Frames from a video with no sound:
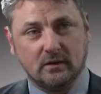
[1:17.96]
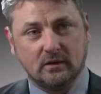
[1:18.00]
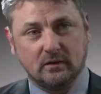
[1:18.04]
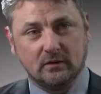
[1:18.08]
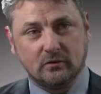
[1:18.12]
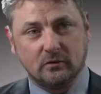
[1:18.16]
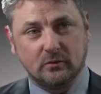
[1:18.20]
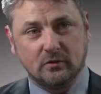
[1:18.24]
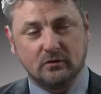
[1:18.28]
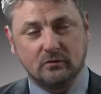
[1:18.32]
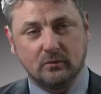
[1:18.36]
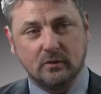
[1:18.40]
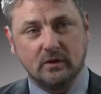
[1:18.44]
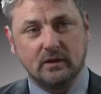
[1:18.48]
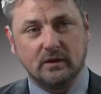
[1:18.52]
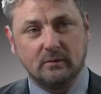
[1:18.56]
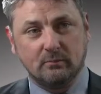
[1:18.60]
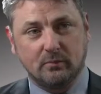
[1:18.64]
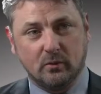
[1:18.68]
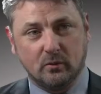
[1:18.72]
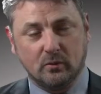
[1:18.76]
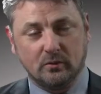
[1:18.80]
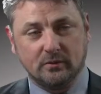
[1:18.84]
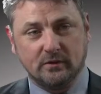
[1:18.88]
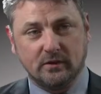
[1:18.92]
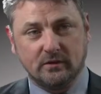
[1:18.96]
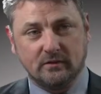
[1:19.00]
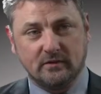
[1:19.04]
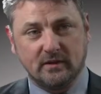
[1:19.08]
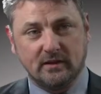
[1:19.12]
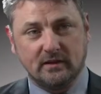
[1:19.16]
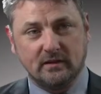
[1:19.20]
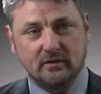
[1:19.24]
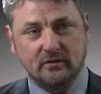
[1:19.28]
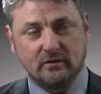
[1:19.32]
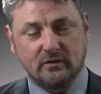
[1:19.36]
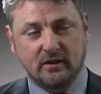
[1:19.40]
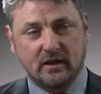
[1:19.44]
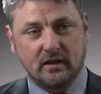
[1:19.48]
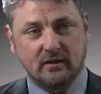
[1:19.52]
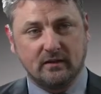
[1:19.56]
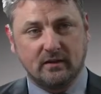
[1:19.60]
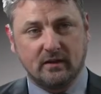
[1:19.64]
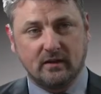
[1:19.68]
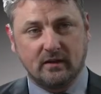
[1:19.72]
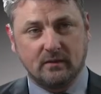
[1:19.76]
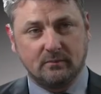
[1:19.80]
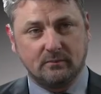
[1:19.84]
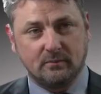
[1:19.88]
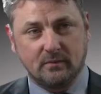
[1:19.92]
So it's really important that dealers get
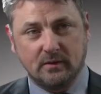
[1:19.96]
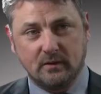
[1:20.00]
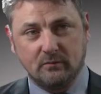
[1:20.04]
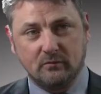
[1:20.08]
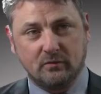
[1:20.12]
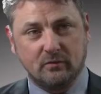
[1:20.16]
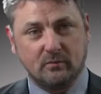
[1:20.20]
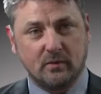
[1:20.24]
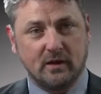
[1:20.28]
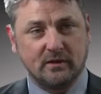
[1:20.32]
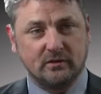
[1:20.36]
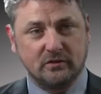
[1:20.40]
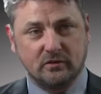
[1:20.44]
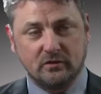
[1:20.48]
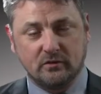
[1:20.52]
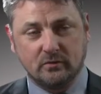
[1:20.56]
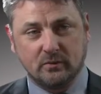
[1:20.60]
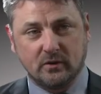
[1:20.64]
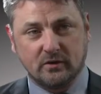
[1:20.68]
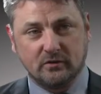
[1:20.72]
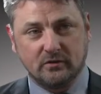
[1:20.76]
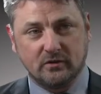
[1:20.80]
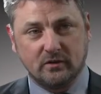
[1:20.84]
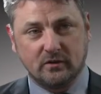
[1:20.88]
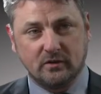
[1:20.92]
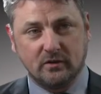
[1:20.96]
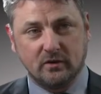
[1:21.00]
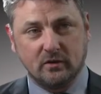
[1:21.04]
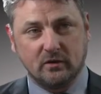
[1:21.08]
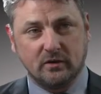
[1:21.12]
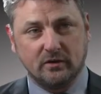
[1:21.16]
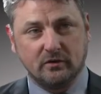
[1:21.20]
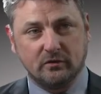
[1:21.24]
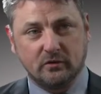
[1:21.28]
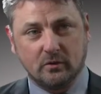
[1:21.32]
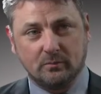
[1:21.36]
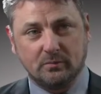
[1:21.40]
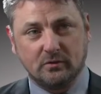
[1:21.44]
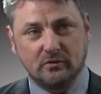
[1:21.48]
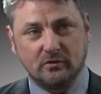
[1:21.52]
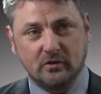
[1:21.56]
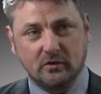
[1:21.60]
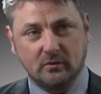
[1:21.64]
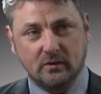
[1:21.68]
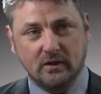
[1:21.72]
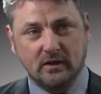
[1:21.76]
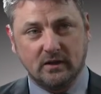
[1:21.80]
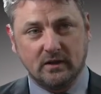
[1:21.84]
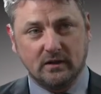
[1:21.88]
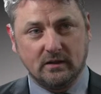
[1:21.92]
their information to us at the earliest
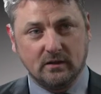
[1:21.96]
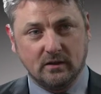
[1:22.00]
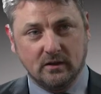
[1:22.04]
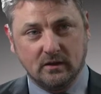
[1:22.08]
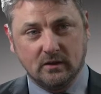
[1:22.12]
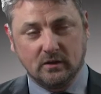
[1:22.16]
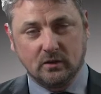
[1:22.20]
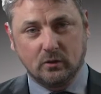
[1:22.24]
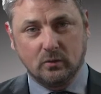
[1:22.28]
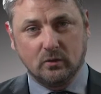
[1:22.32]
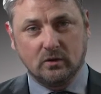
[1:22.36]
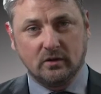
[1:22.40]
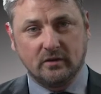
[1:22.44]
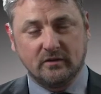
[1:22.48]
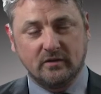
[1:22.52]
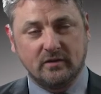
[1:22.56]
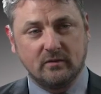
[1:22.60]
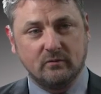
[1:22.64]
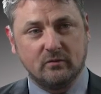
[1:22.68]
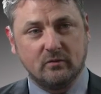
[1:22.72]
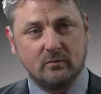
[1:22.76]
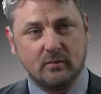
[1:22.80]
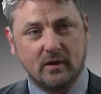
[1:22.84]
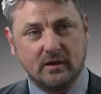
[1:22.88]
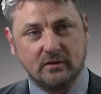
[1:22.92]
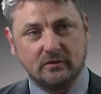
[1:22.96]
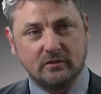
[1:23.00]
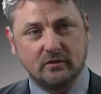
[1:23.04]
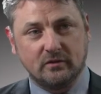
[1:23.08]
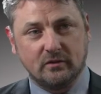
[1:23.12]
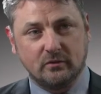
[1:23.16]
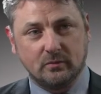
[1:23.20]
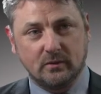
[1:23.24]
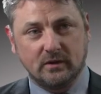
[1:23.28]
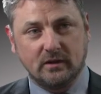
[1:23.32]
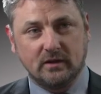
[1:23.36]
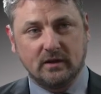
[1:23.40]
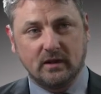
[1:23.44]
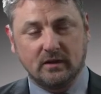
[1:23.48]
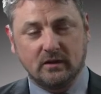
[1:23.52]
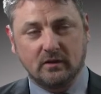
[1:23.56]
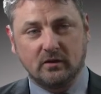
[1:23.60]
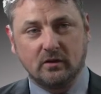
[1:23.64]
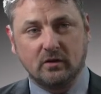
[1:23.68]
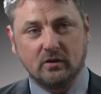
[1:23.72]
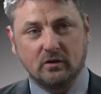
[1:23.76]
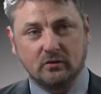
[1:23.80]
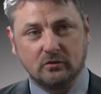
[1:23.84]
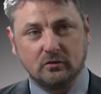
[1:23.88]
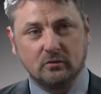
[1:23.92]
opportunity, quality information, so we can get the
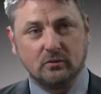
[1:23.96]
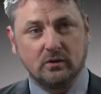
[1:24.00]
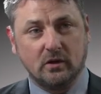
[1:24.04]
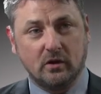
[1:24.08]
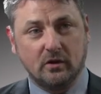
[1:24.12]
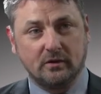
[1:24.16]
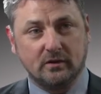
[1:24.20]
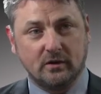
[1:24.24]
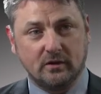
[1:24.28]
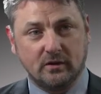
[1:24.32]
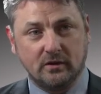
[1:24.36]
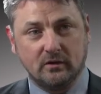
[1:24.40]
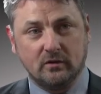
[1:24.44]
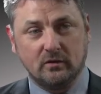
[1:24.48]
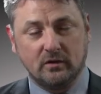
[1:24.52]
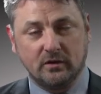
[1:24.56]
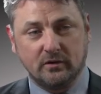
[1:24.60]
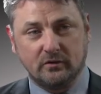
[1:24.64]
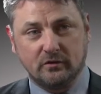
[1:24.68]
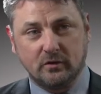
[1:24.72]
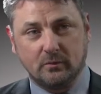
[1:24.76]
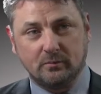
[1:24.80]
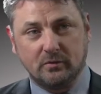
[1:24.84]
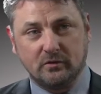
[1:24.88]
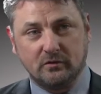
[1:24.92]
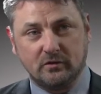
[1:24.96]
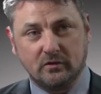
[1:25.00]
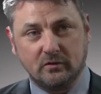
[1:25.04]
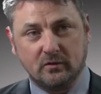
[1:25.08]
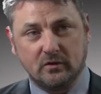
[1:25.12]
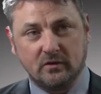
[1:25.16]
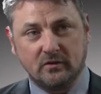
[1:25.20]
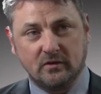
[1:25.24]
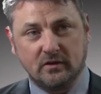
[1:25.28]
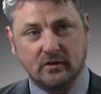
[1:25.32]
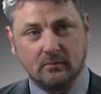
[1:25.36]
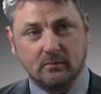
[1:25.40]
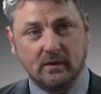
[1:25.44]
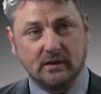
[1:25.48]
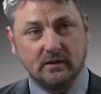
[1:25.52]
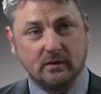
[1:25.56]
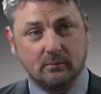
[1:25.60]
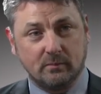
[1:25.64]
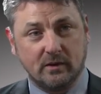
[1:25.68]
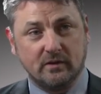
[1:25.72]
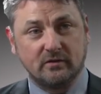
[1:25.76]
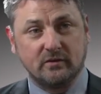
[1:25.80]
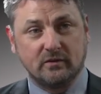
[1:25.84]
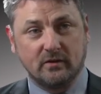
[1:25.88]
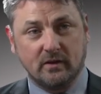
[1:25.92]
cars online at the earliest opportunity and make the
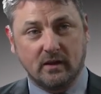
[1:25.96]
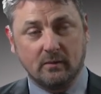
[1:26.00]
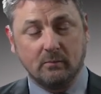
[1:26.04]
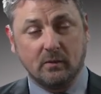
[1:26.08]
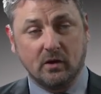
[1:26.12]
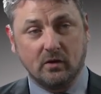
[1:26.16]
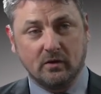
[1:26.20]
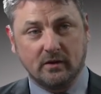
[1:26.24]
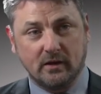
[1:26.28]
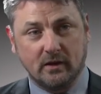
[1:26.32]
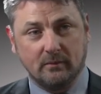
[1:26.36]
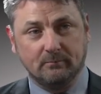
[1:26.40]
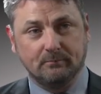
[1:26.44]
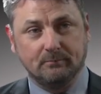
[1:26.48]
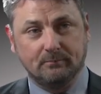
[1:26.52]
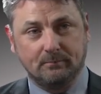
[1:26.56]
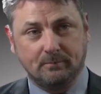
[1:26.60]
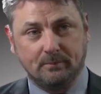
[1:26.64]
best of that market.